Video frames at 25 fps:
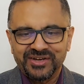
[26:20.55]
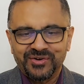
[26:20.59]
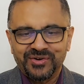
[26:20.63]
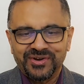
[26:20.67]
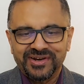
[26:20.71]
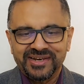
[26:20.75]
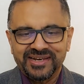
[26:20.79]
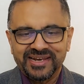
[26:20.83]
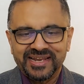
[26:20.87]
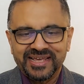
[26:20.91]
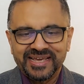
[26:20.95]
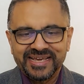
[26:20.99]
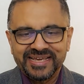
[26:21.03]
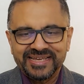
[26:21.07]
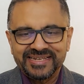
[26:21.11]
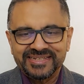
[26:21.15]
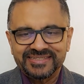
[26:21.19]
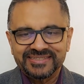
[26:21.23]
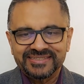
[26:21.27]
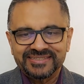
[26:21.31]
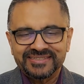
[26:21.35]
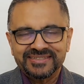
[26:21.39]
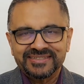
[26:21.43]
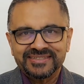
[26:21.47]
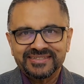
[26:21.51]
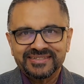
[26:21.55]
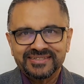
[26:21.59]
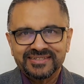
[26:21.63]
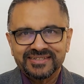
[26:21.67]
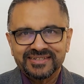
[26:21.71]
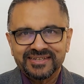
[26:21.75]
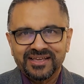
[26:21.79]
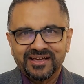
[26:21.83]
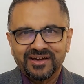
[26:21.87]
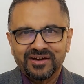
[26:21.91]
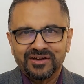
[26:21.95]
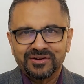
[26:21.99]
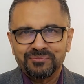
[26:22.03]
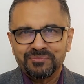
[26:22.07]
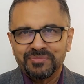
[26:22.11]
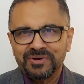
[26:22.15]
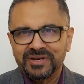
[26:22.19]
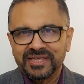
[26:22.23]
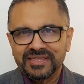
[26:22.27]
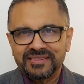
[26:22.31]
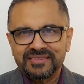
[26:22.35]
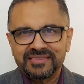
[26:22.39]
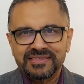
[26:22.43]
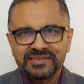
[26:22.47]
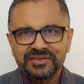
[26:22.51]
online. God
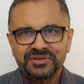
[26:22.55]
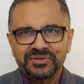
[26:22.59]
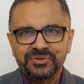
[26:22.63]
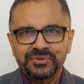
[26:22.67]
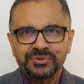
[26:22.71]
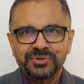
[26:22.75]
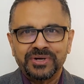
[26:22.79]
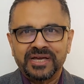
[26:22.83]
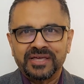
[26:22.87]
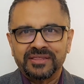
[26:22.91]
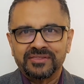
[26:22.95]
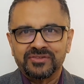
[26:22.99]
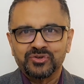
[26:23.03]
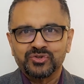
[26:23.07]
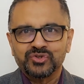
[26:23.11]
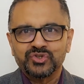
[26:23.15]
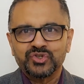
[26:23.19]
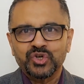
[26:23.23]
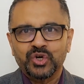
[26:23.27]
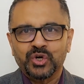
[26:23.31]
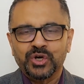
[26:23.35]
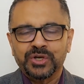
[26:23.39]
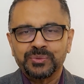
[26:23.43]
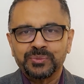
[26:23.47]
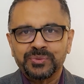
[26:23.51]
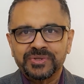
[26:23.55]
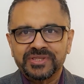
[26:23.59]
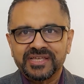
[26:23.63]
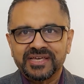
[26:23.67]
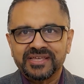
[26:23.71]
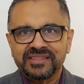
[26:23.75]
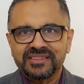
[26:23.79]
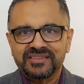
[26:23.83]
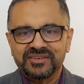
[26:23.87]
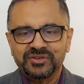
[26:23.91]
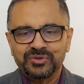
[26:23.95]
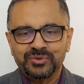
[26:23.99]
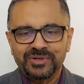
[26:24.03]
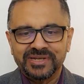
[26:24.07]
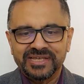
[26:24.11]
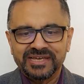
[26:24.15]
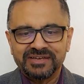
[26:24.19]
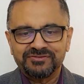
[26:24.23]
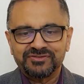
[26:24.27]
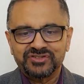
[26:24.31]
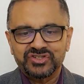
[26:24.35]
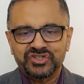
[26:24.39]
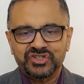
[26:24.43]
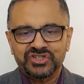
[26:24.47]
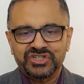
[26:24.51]
bless you as you join with us, New
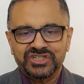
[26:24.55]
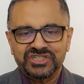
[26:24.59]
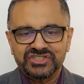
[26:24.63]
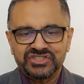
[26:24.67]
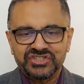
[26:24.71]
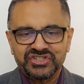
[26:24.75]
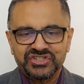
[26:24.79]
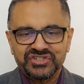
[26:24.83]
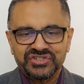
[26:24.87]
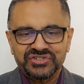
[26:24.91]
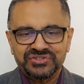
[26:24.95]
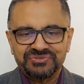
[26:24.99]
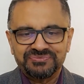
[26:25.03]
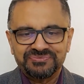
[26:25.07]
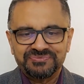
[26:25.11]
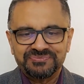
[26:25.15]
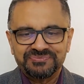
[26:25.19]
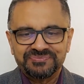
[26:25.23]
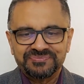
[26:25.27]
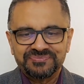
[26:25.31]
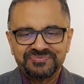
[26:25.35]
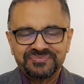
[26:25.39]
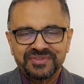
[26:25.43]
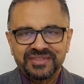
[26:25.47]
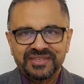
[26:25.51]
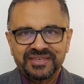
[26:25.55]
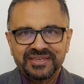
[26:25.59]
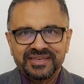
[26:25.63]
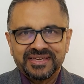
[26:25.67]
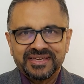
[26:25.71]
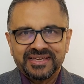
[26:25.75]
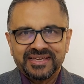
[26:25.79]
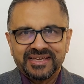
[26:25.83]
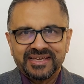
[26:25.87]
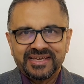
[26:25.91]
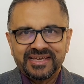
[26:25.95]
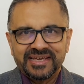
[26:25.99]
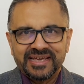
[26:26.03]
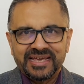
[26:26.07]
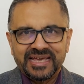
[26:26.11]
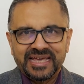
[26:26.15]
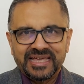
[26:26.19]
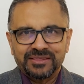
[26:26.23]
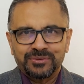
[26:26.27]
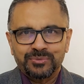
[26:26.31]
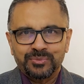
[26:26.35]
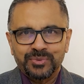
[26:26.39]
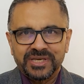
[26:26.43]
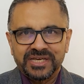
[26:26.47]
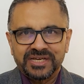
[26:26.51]
Life Church.
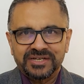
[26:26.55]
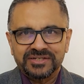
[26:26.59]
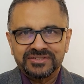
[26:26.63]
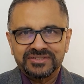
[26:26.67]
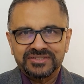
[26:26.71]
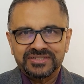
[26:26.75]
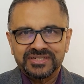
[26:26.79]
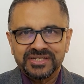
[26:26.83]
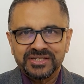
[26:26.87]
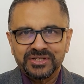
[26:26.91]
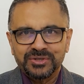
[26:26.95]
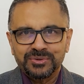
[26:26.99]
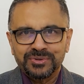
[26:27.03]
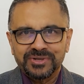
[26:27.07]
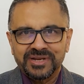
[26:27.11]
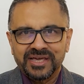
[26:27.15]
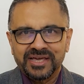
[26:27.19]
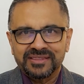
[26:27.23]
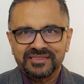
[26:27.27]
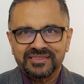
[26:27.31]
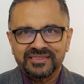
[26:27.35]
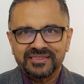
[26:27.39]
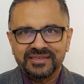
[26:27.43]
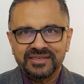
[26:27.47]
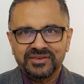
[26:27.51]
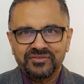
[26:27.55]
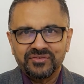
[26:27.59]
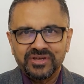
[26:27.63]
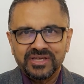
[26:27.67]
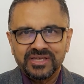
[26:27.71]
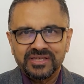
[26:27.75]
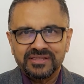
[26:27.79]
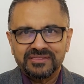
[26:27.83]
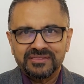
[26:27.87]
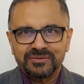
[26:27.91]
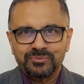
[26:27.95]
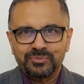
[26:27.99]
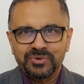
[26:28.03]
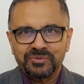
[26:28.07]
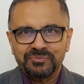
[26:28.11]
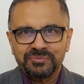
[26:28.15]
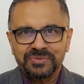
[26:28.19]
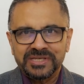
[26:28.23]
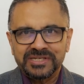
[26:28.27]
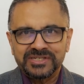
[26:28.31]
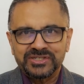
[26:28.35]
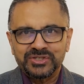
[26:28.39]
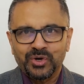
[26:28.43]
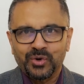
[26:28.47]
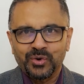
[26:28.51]
As we continue in our series, we've
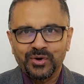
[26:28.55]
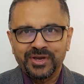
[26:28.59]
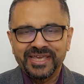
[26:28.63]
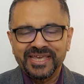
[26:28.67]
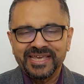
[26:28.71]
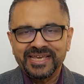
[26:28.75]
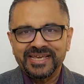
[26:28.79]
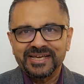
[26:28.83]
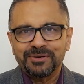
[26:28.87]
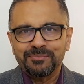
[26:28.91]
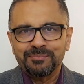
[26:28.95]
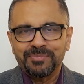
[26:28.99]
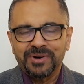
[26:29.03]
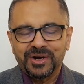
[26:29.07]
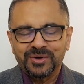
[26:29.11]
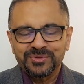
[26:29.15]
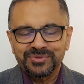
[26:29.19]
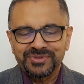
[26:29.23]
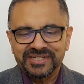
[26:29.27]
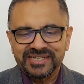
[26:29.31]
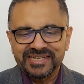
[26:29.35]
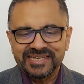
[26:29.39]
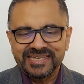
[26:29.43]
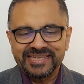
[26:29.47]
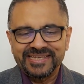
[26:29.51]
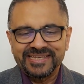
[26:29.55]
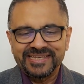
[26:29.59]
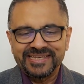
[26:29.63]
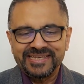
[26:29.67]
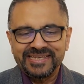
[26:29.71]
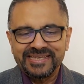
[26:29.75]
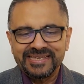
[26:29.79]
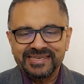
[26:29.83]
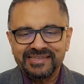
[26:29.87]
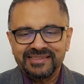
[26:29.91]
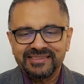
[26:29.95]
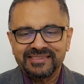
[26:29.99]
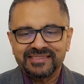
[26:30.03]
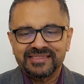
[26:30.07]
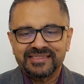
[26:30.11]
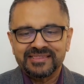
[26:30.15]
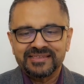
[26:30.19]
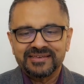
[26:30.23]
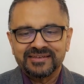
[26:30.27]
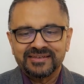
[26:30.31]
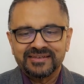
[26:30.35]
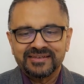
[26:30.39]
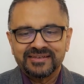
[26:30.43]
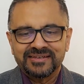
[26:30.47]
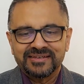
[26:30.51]
been talking about the keys
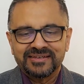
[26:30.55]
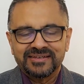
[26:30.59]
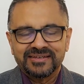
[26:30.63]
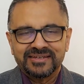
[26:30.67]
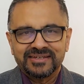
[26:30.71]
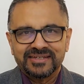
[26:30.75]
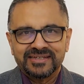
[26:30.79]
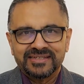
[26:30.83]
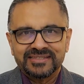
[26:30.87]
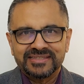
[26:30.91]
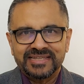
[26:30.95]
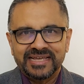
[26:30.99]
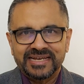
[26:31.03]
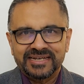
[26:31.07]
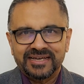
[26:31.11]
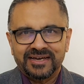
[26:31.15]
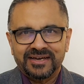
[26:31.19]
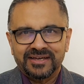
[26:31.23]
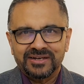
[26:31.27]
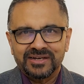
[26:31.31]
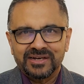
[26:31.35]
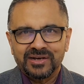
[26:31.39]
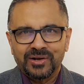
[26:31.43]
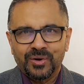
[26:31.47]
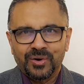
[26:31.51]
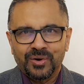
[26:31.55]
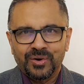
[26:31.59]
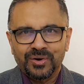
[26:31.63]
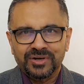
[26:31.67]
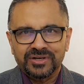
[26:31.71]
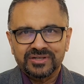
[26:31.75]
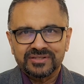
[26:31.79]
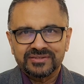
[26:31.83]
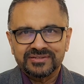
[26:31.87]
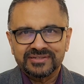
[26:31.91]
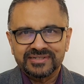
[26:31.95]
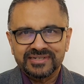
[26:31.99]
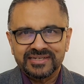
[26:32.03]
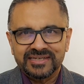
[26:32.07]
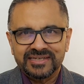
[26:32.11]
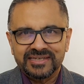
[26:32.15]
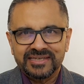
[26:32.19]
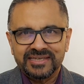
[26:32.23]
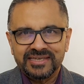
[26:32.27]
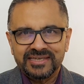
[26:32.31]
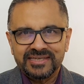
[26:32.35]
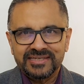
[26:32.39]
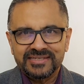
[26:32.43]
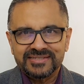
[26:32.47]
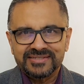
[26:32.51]
that unlock, the
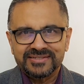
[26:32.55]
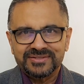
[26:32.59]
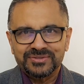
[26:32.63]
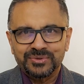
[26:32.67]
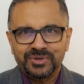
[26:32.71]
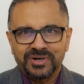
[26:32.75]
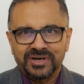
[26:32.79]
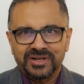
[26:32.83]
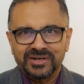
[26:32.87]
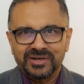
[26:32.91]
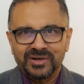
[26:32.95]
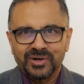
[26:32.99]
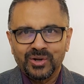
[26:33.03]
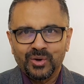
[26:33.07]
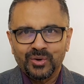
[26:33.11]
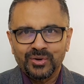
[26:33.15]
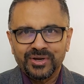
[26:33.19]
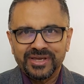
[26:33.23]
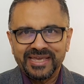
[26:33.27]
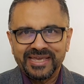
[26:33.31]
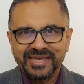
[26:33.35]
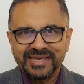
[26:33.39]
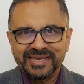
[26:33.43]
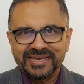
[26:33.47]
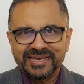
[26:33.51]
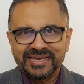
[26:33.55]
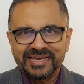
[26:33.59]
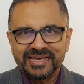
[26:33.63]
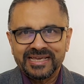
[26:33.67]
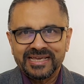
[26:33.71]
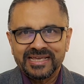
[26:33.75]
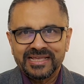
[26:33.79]
keys to unlocking